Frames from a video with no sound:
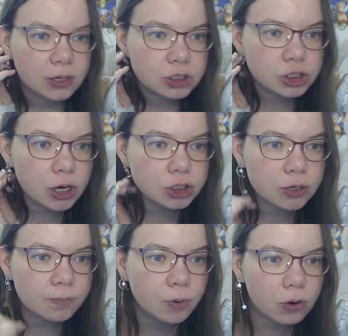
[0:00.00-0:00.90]
She
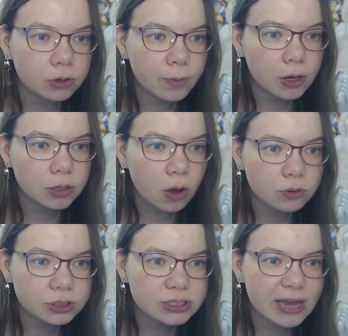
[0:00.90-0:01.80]
actually borrowed my
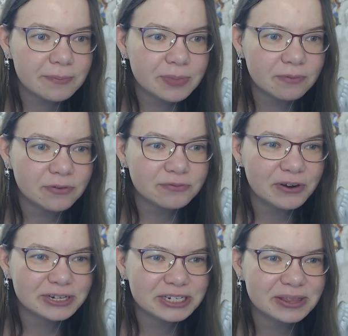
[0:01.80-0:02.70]
clothes. I'm never
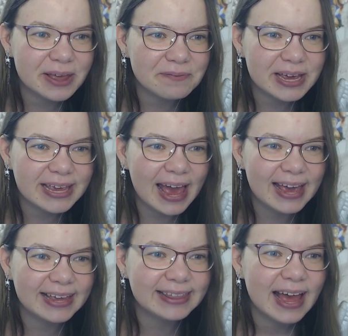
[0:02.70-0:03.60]

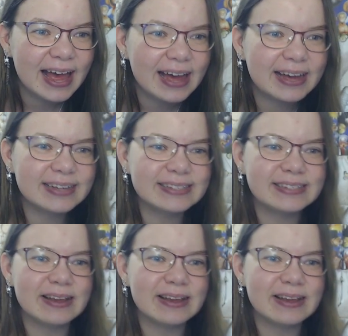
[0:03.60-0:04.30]
washing them again.